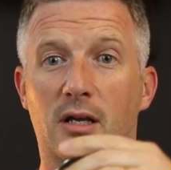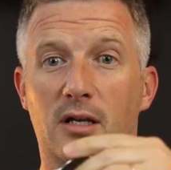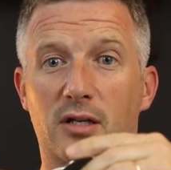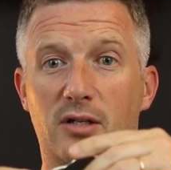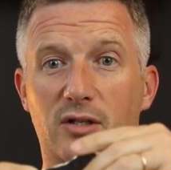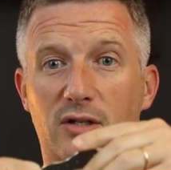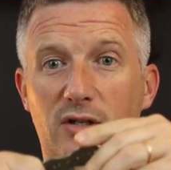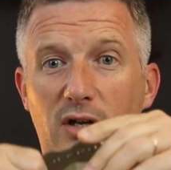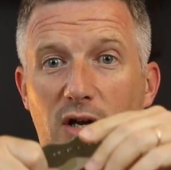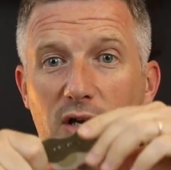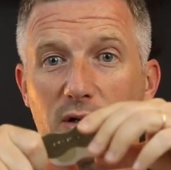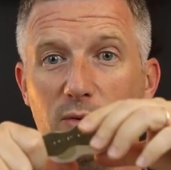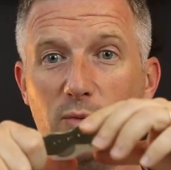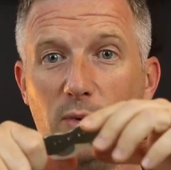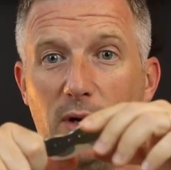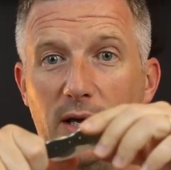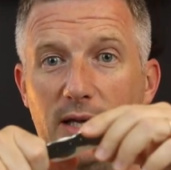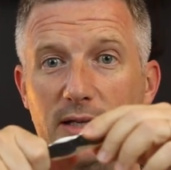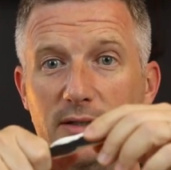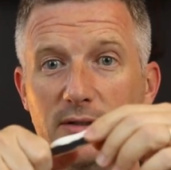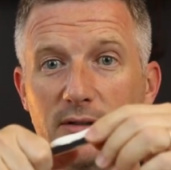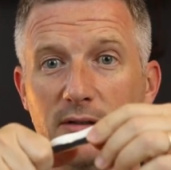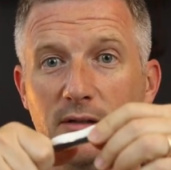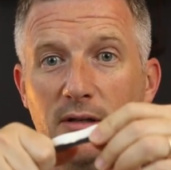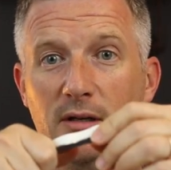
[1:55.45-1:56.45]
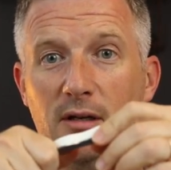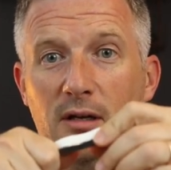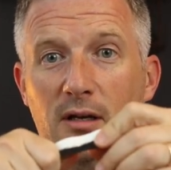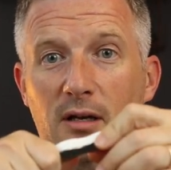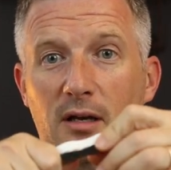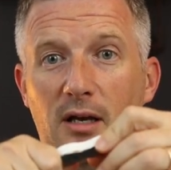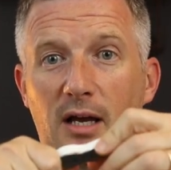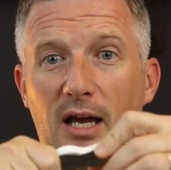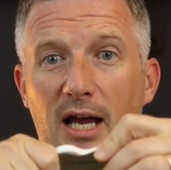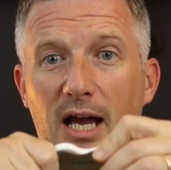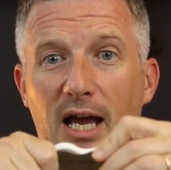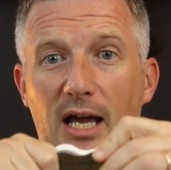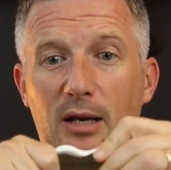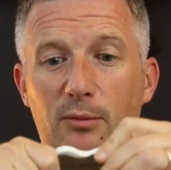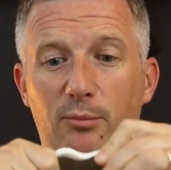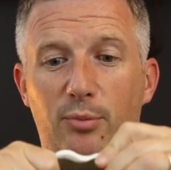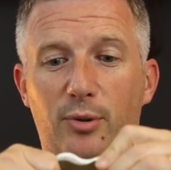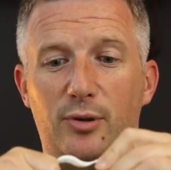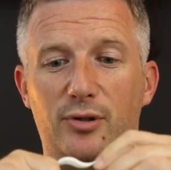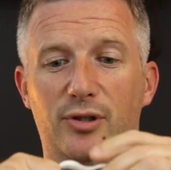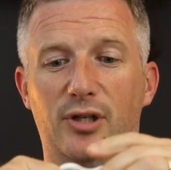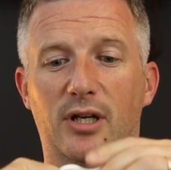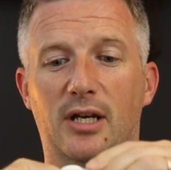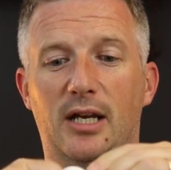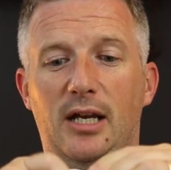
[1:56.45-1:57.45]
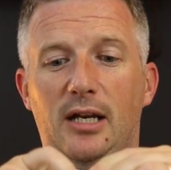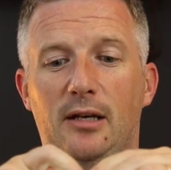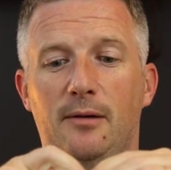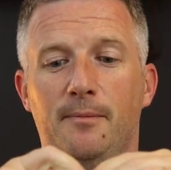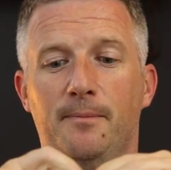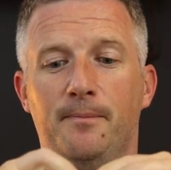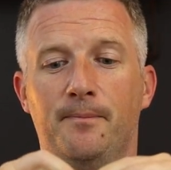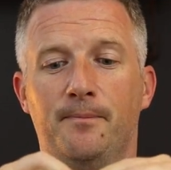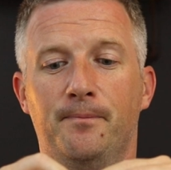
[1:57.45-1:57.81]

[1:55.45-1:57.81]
sideways and push it in.